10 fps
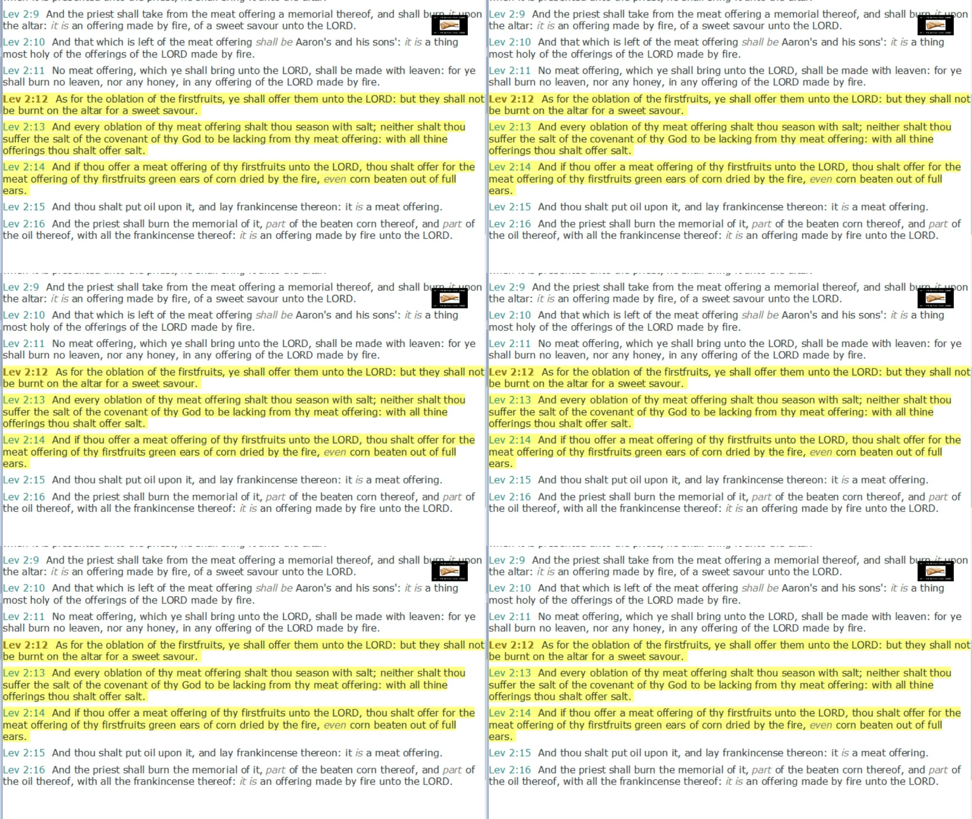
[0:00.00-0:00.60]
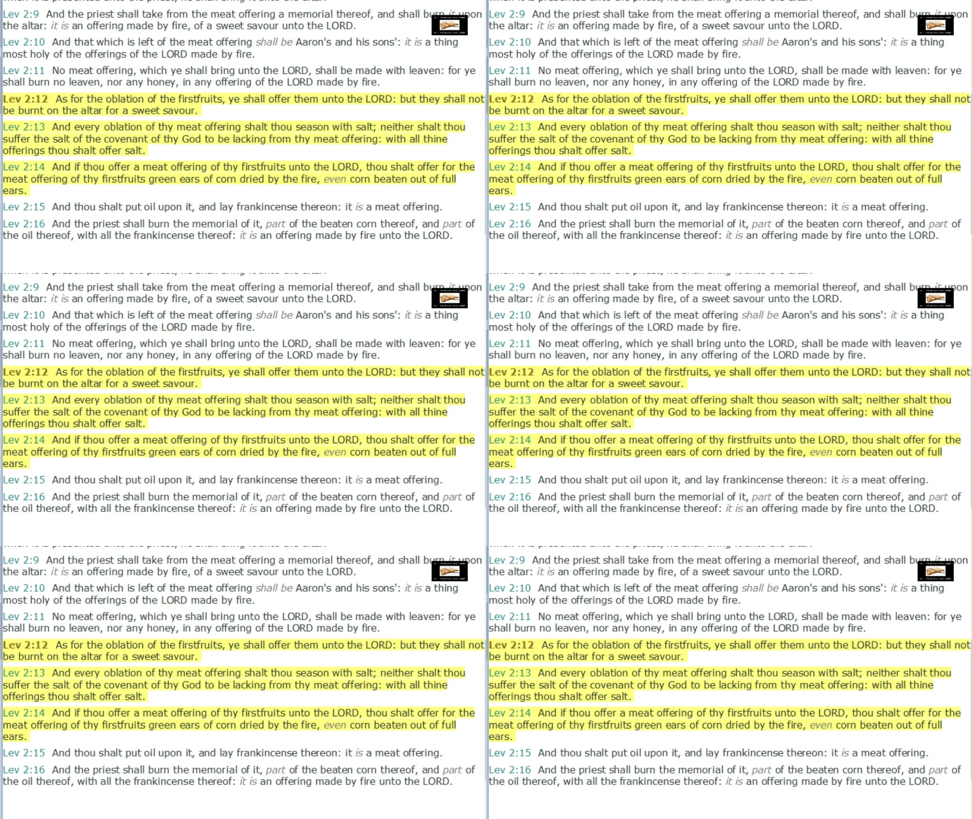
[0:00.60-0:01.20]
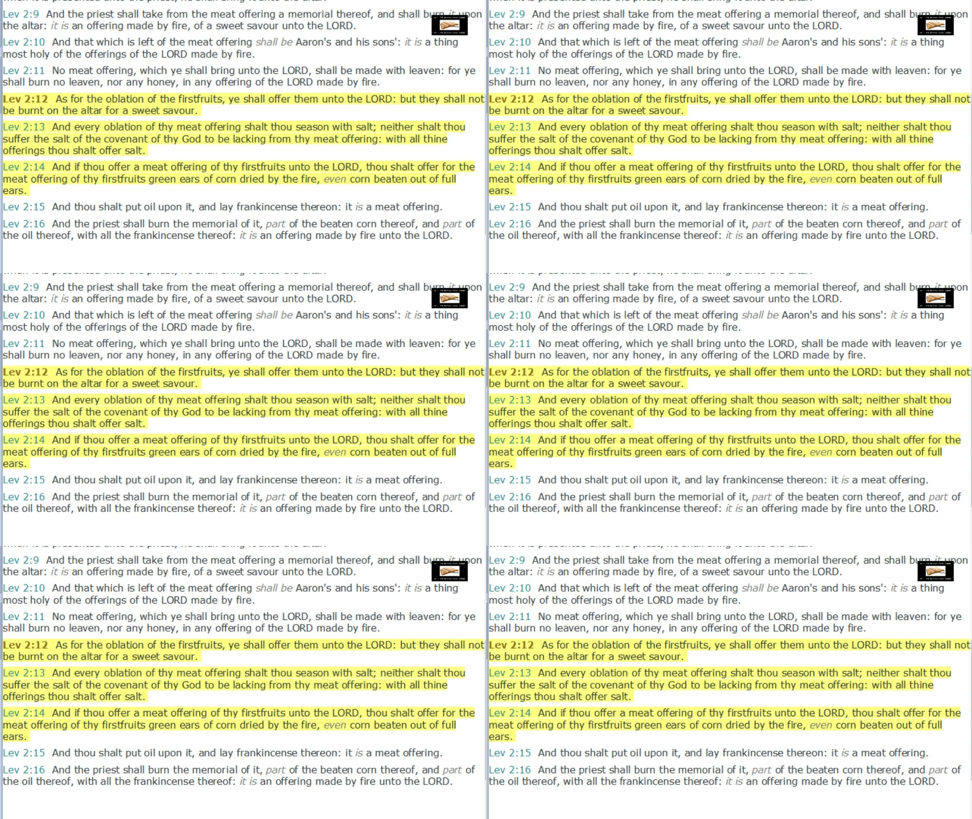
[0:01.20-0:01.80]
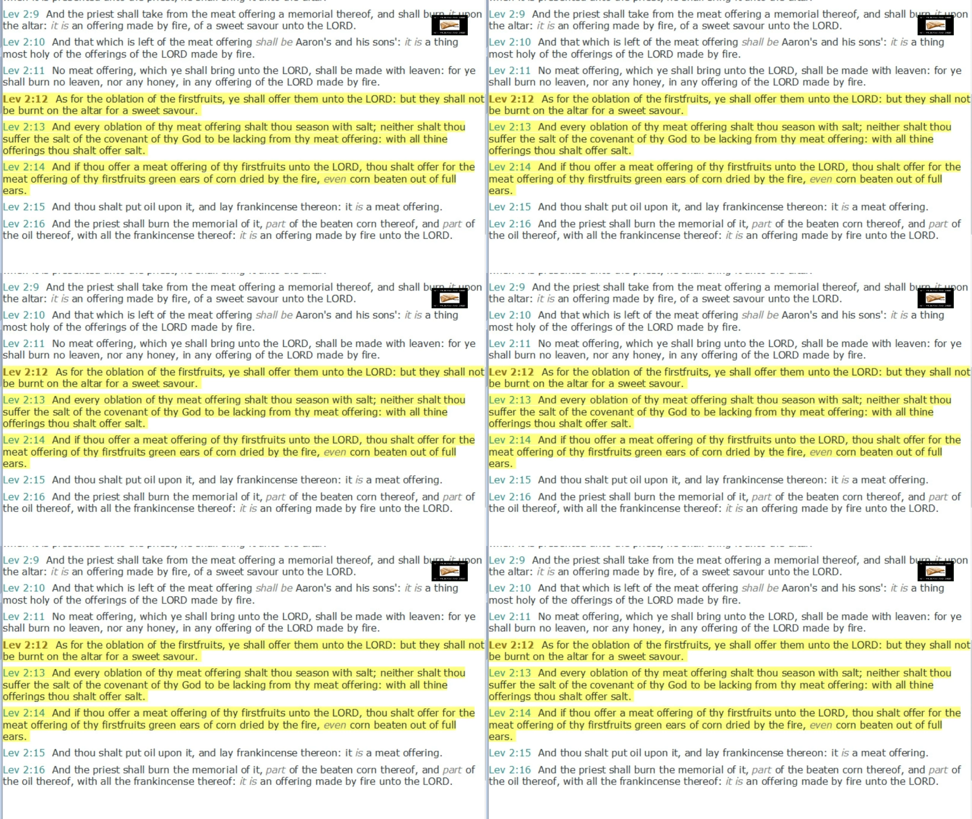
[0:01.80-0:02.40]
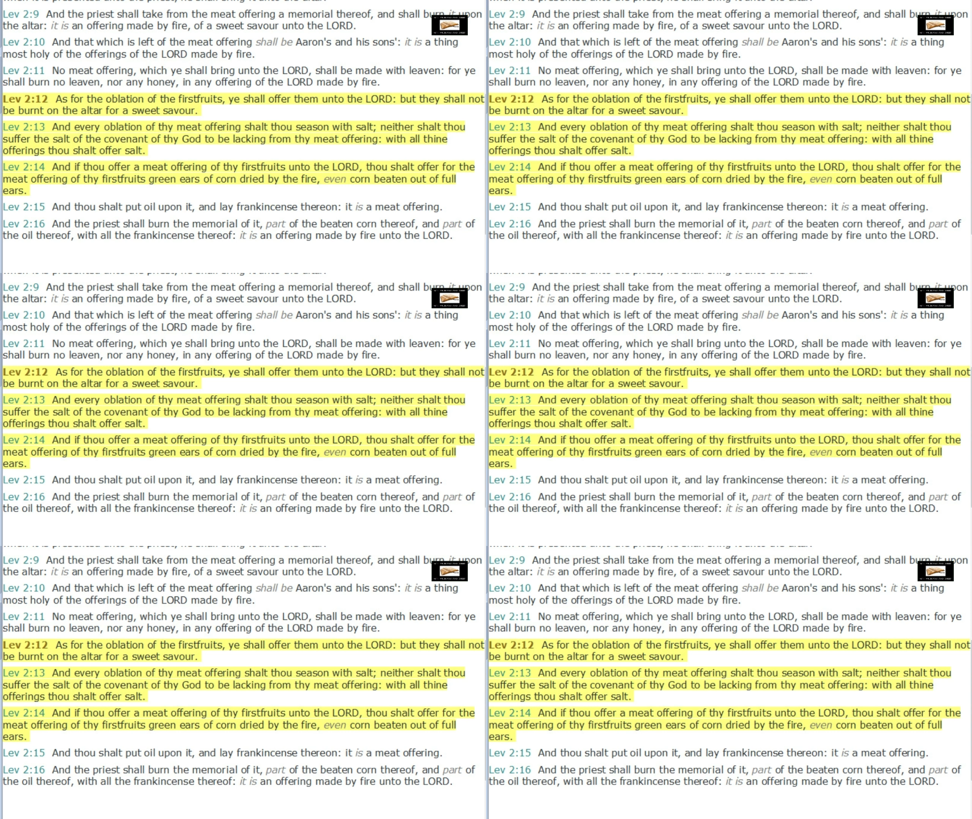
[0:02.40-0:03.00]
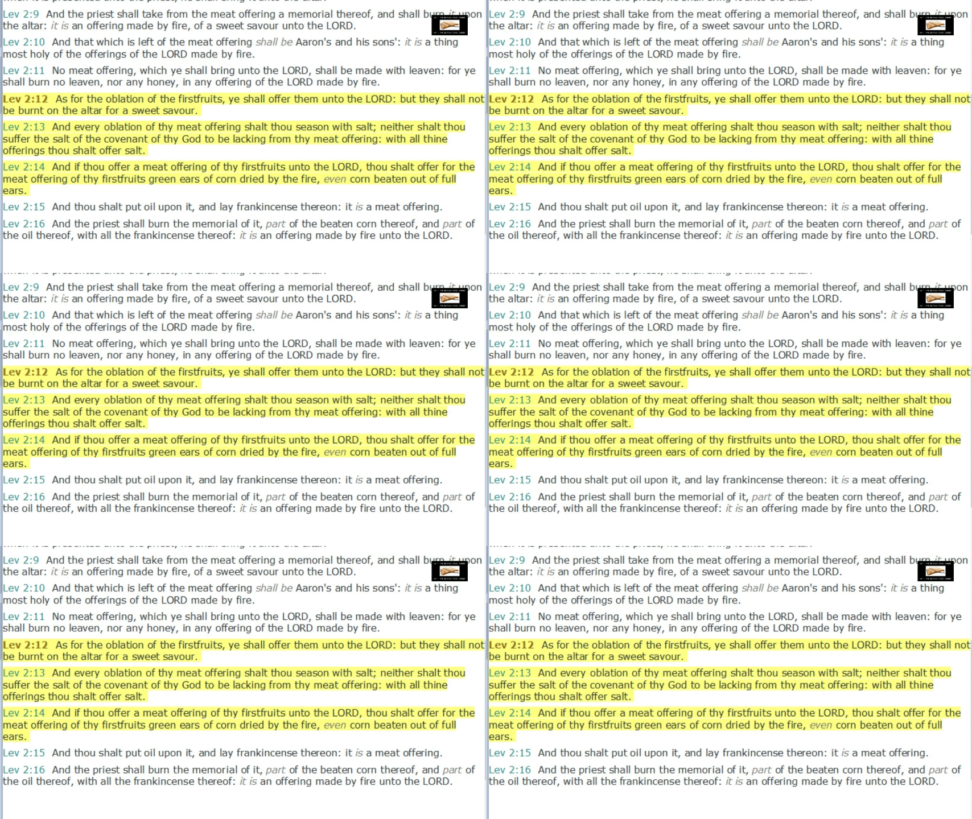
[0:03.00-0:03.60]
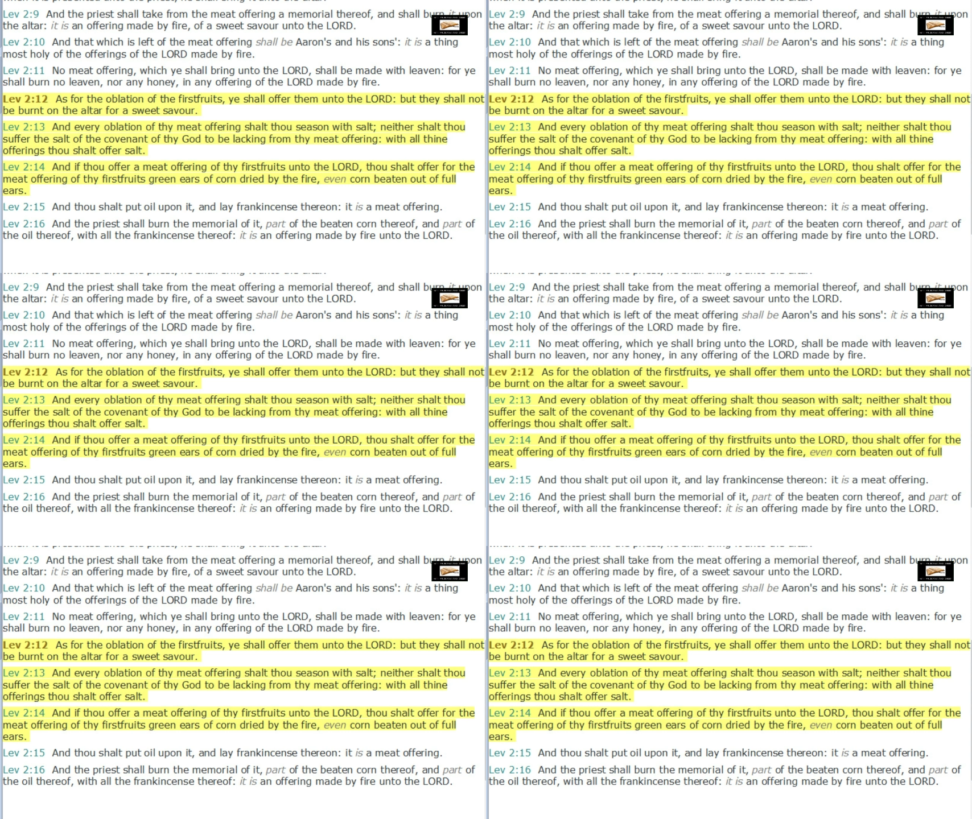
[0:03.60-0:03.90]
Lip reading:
[unreadable: no face in view]